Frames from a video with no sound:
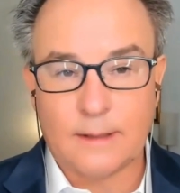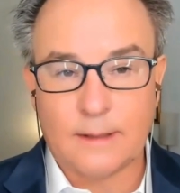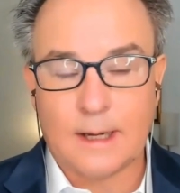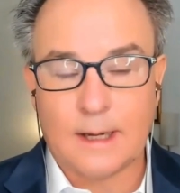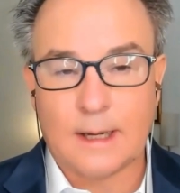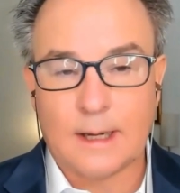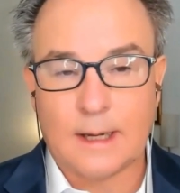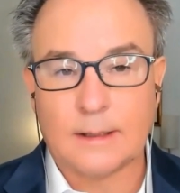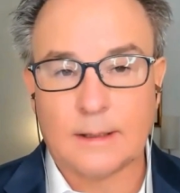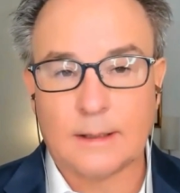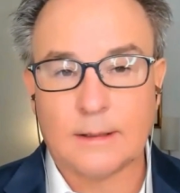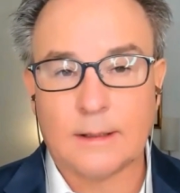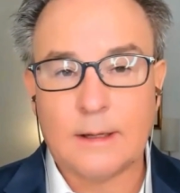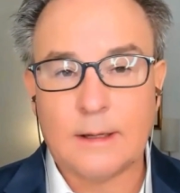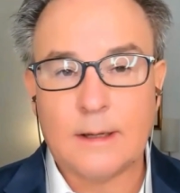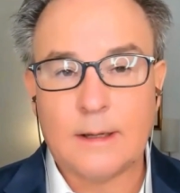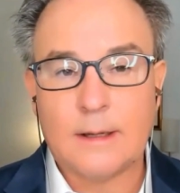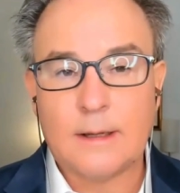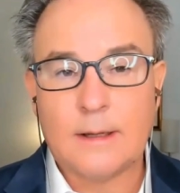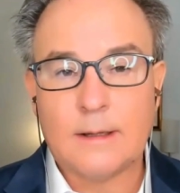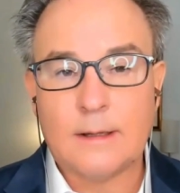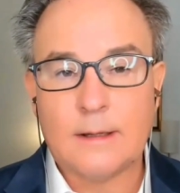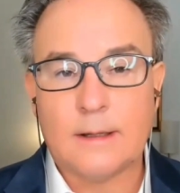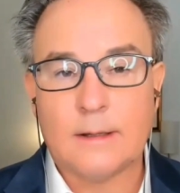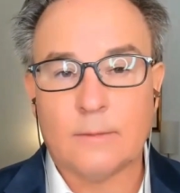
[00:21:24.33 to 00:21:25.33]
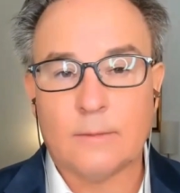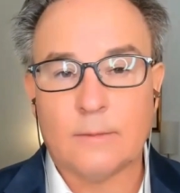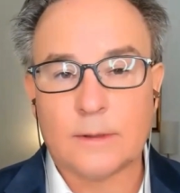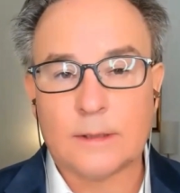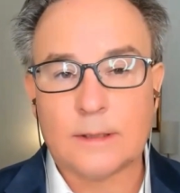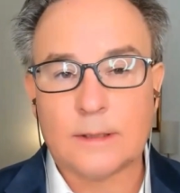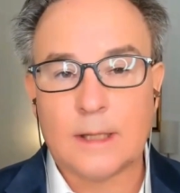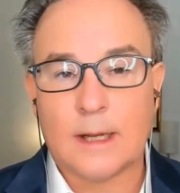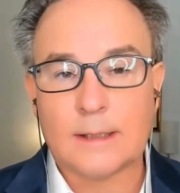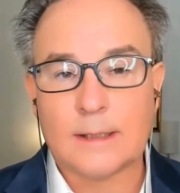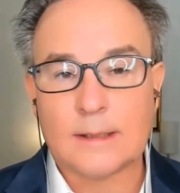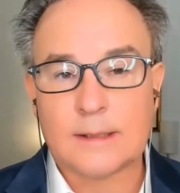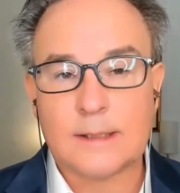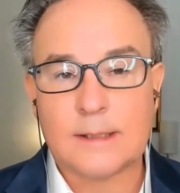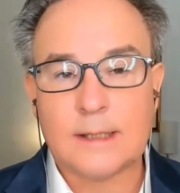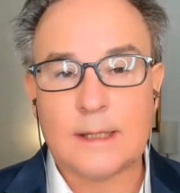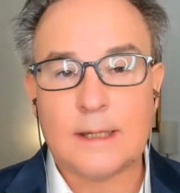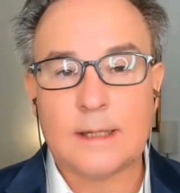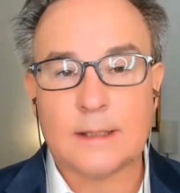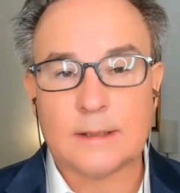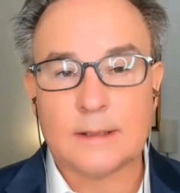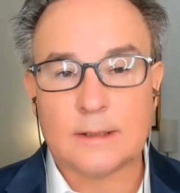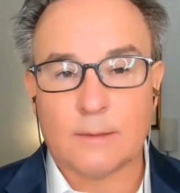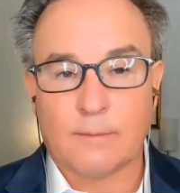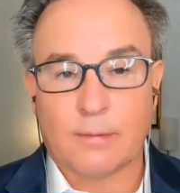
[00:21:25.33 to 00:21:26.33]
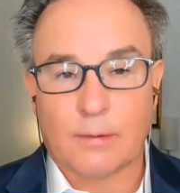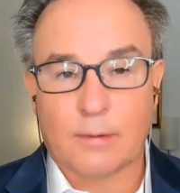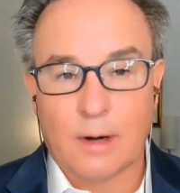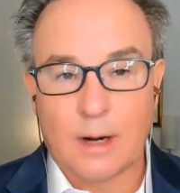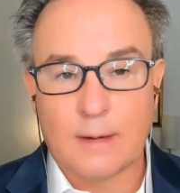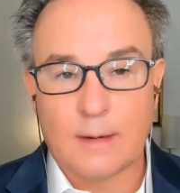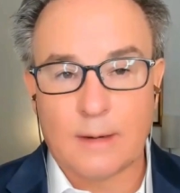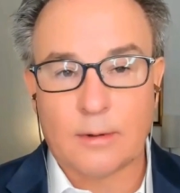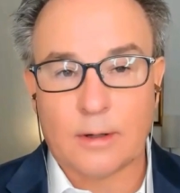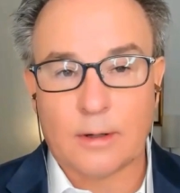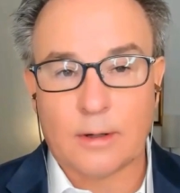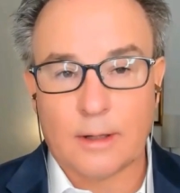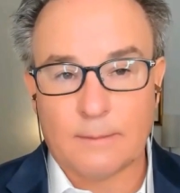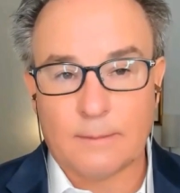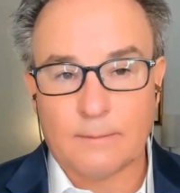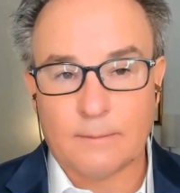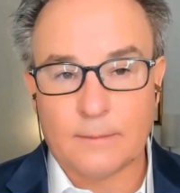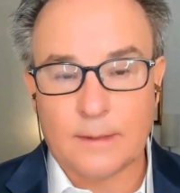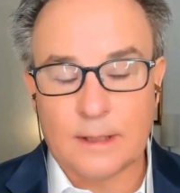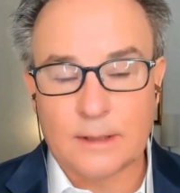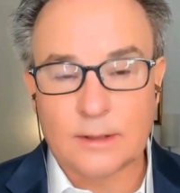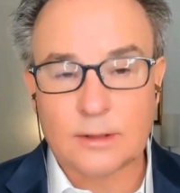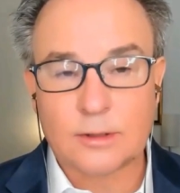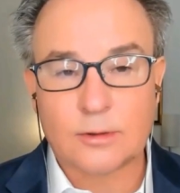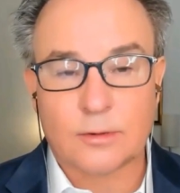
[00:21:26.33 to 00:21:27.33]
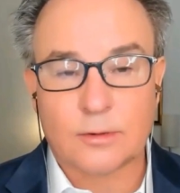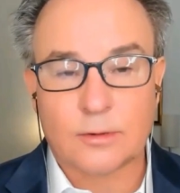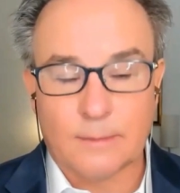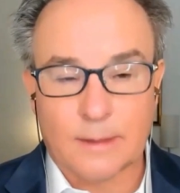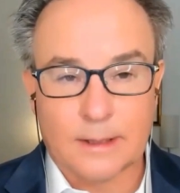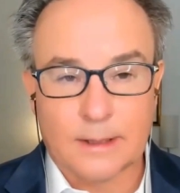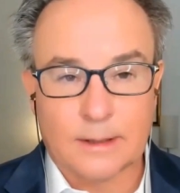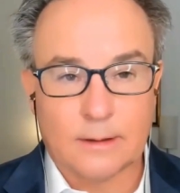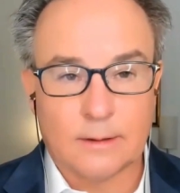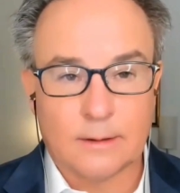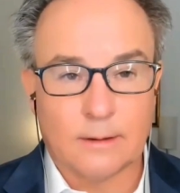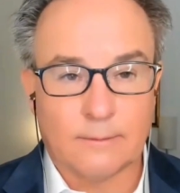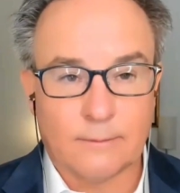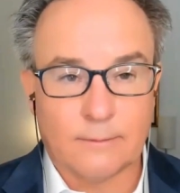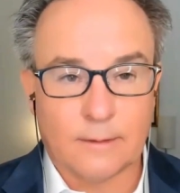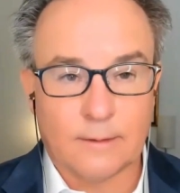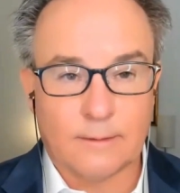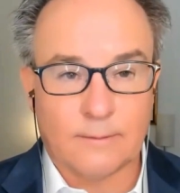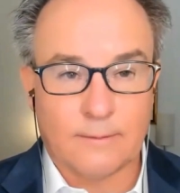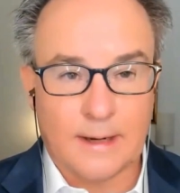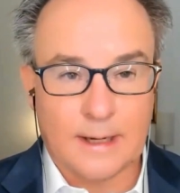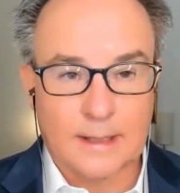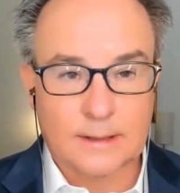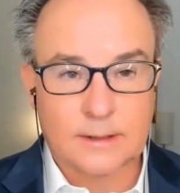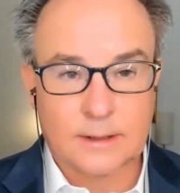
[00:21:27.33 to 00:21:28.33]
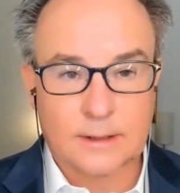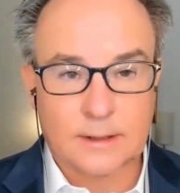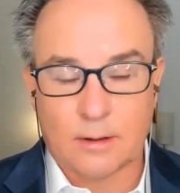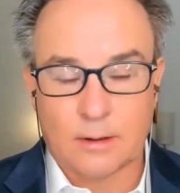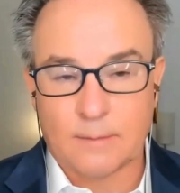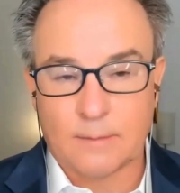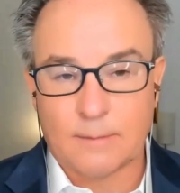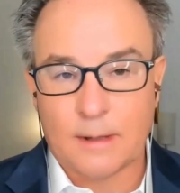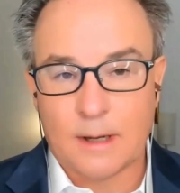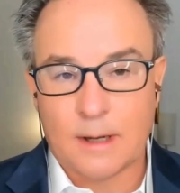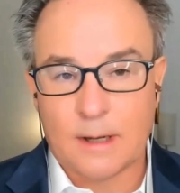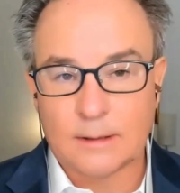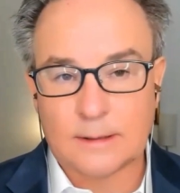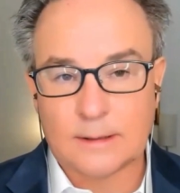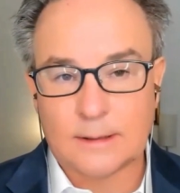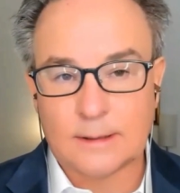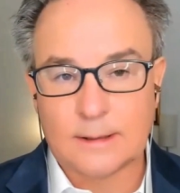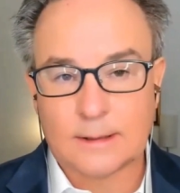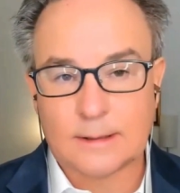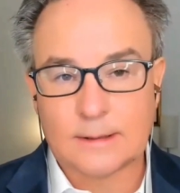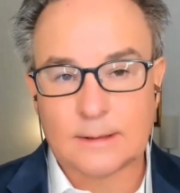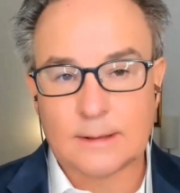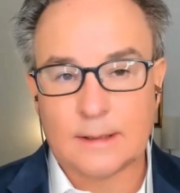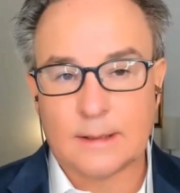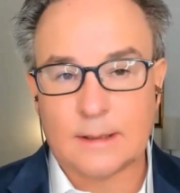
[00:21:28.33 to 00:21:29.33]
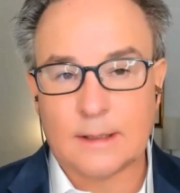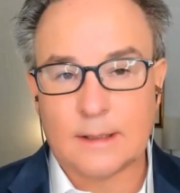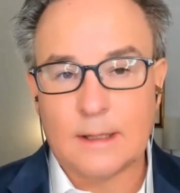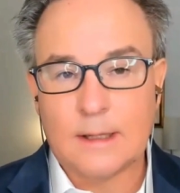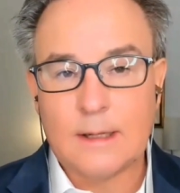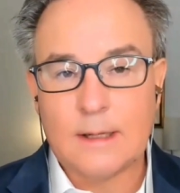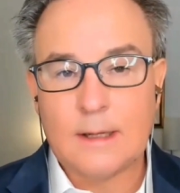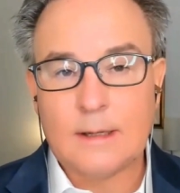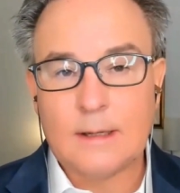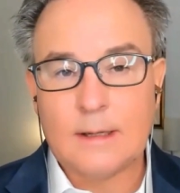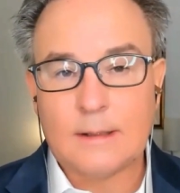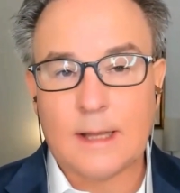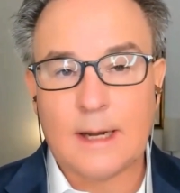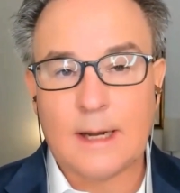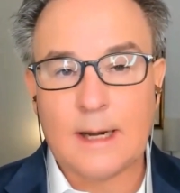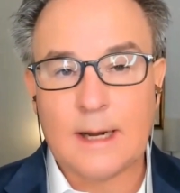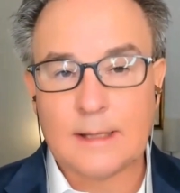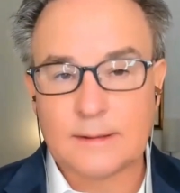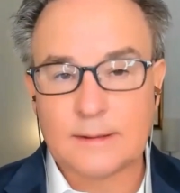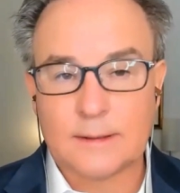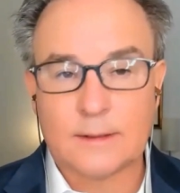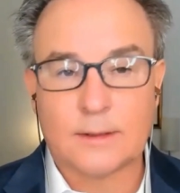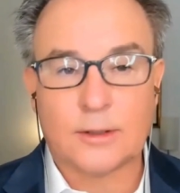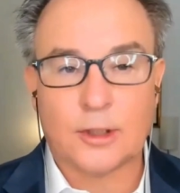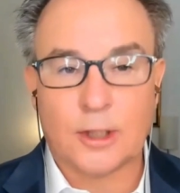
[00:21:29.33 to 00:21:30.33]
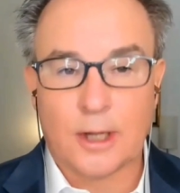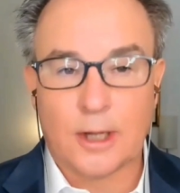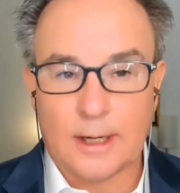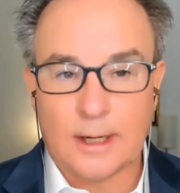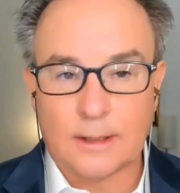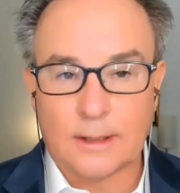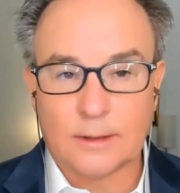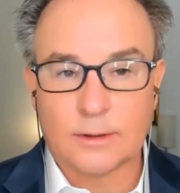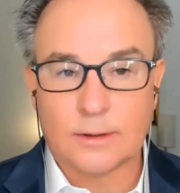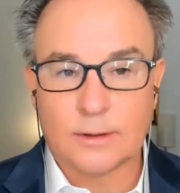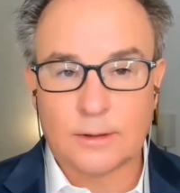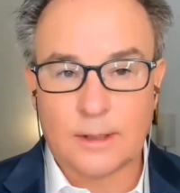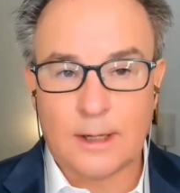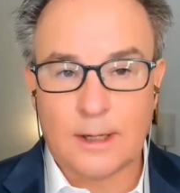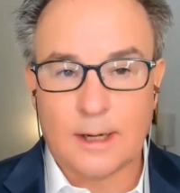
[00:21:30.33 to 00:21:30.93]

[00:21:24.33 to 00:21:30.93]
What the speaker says: And it was not seen as a primary instrument of advancing our politics. And that has to change.